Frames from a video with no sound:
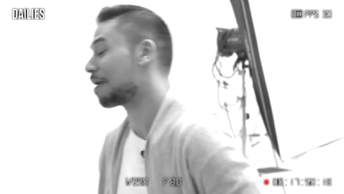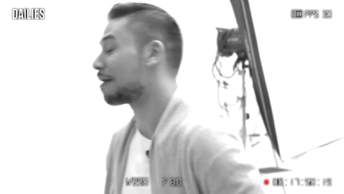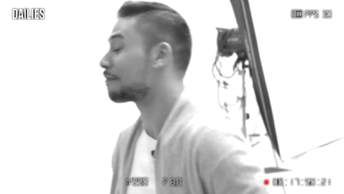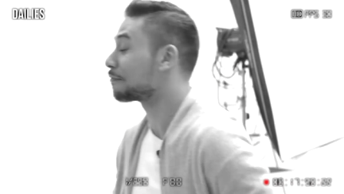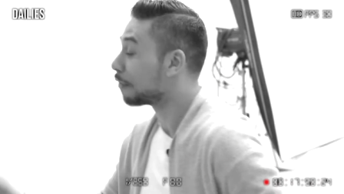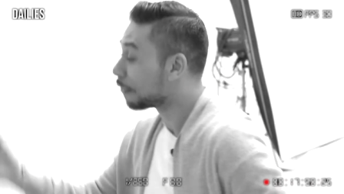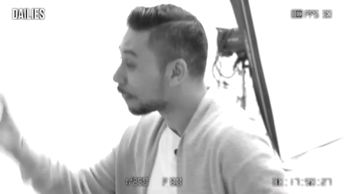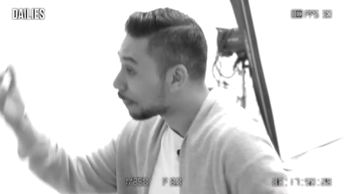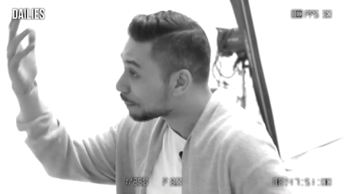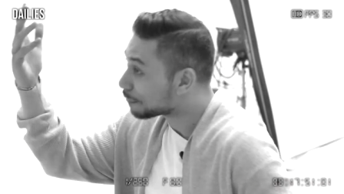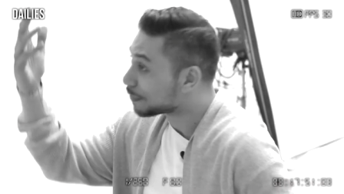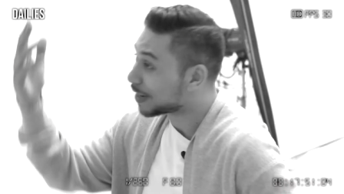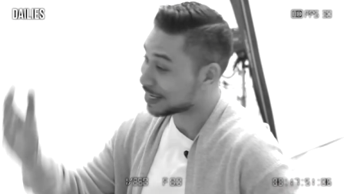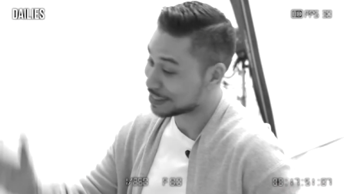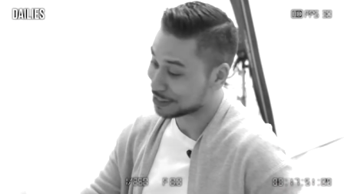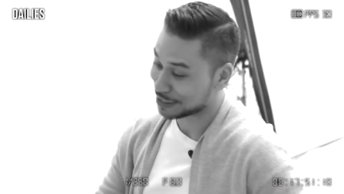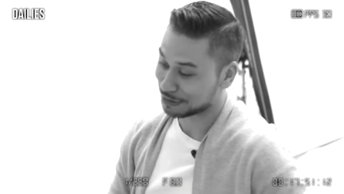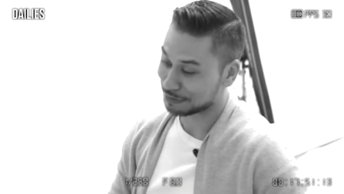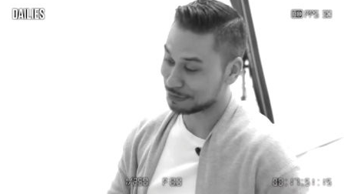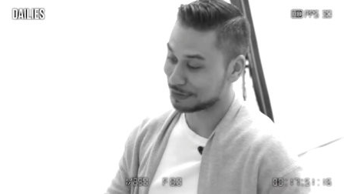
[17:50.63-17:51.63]
I've got a good
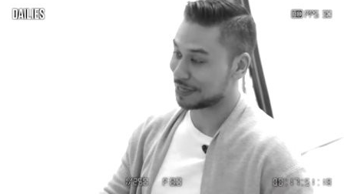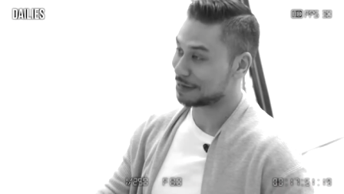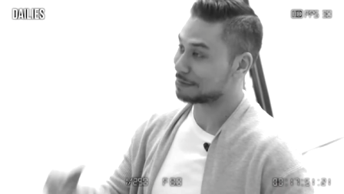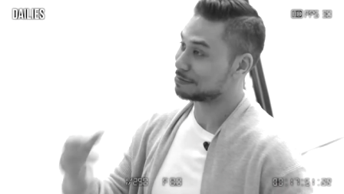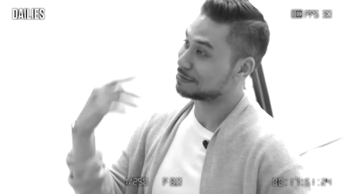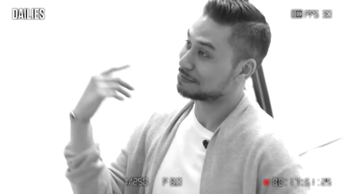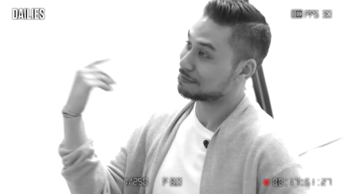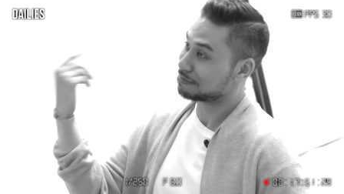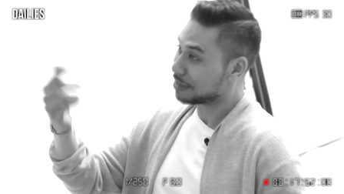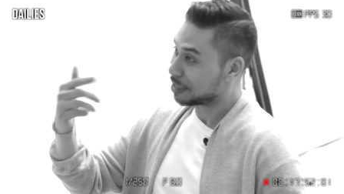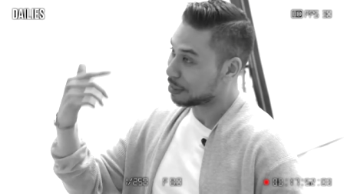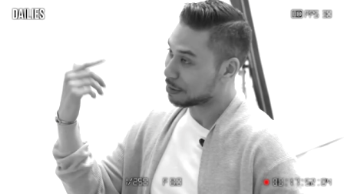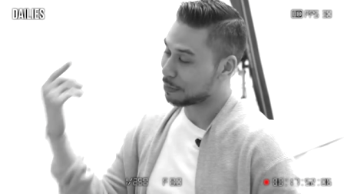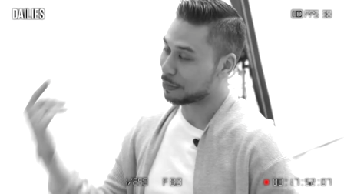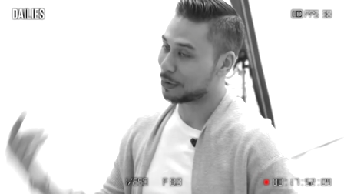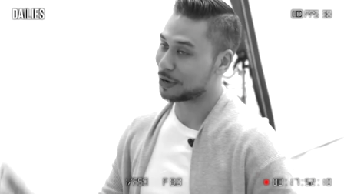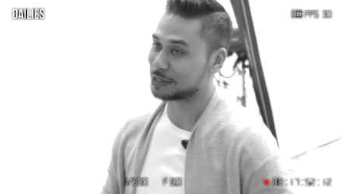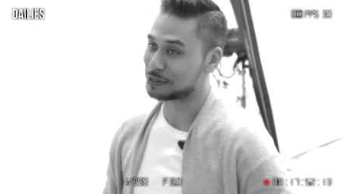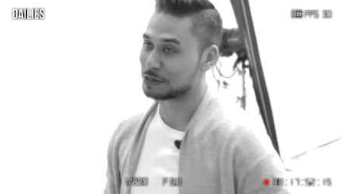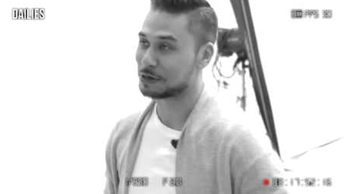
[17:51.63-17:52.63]
relationship with Debs. Me and the
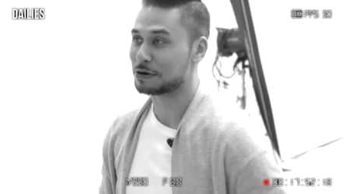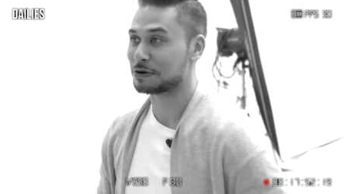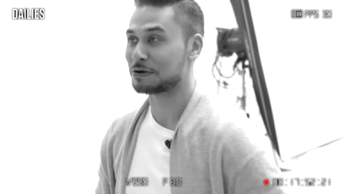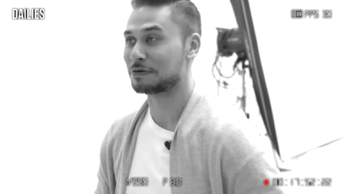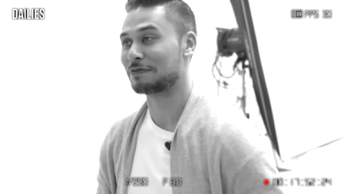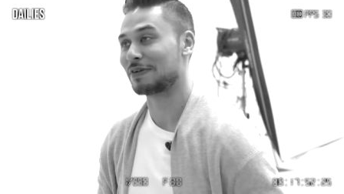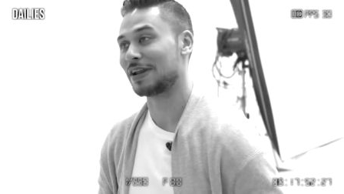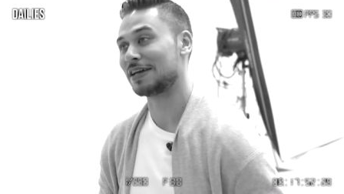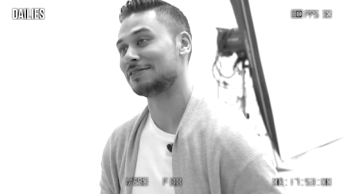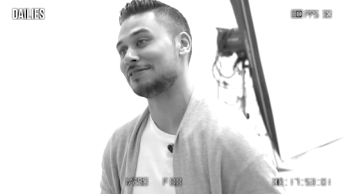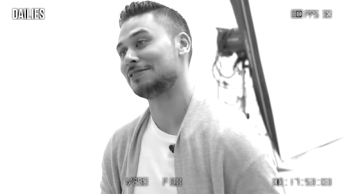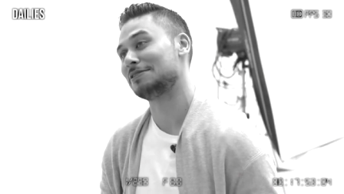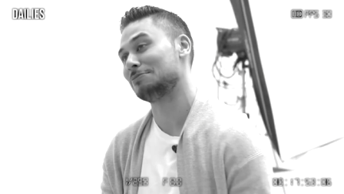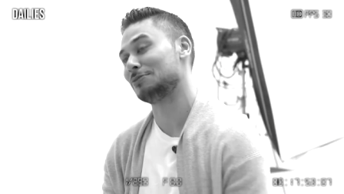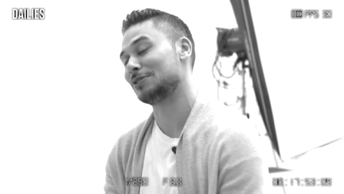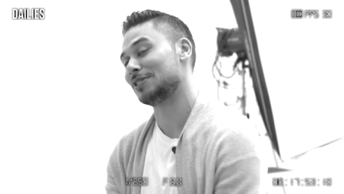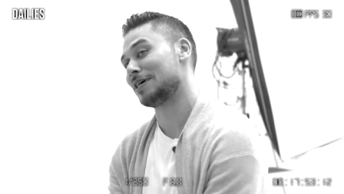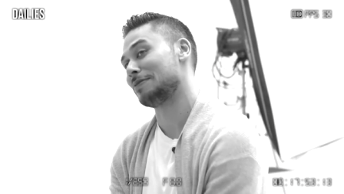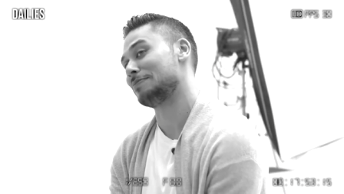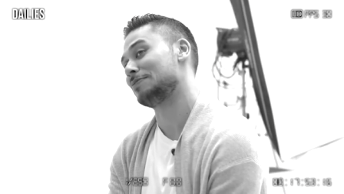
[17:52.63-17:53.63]
boys have got a good relationship
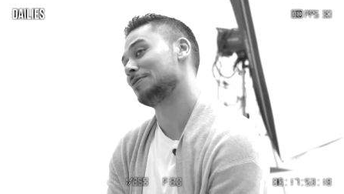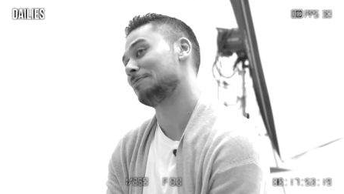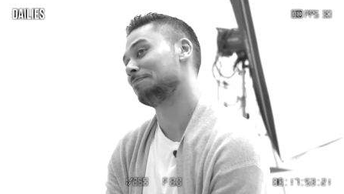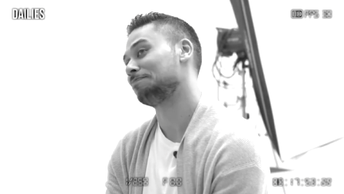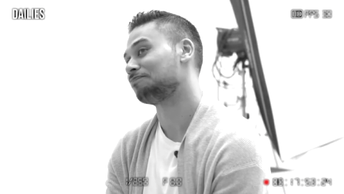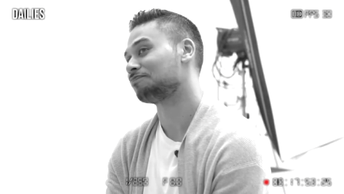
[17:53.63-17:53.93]
with Debs.